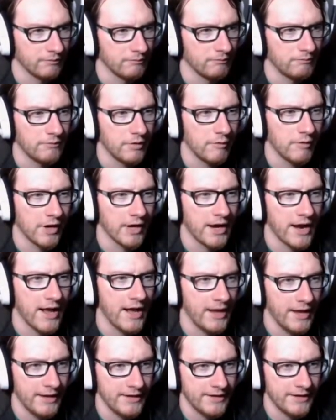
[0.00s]
But we're
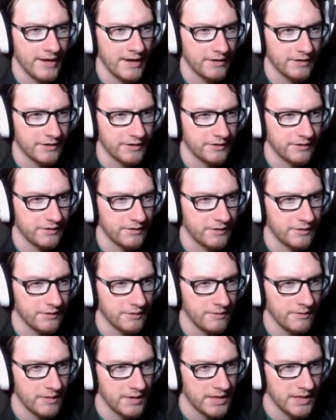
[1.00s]
gonna head down
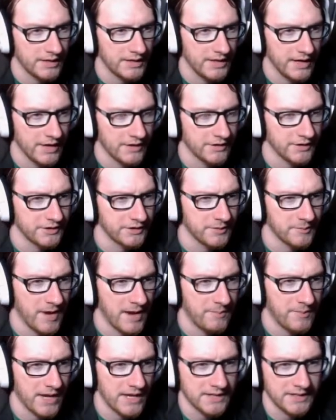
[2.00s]
to the entrance to
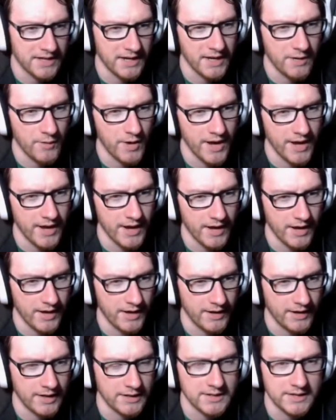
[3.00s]
my base anyway, and
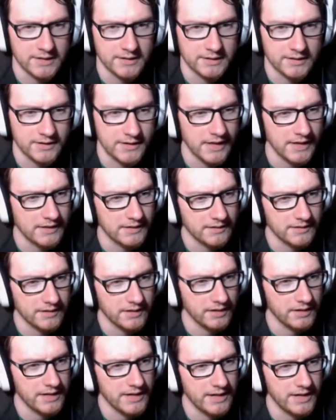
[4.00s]
I guess I'll take
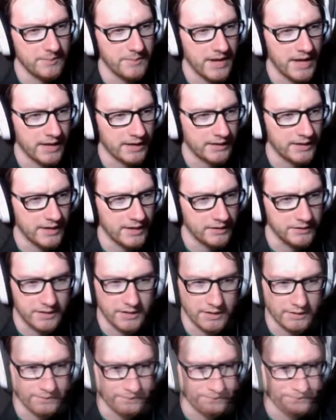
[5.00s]
Selena back down
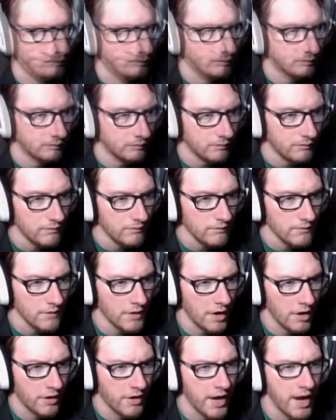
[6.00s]
there.
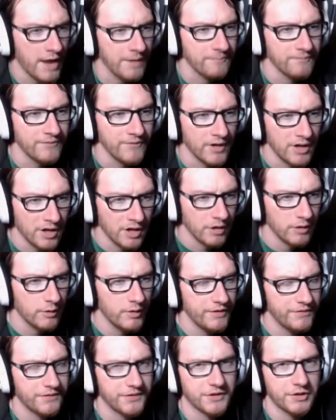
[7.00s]
Okay,
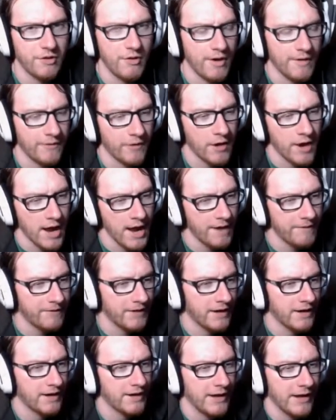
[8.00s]
we've sort of arrived
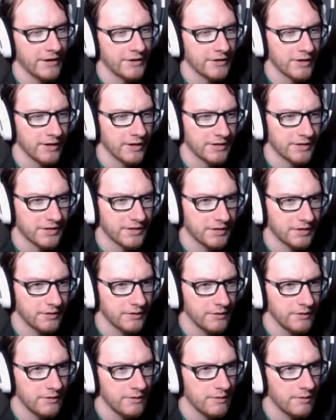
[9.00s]
at an entrance
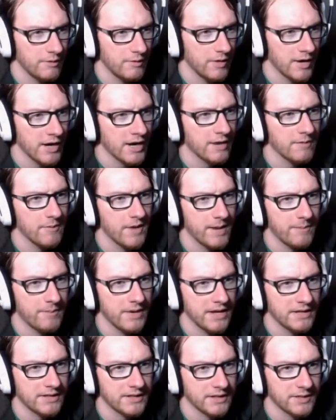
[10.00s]
to where my
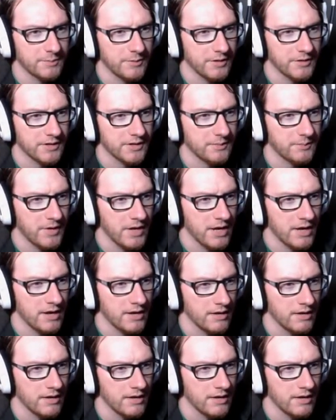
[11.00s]
base is supposed to be,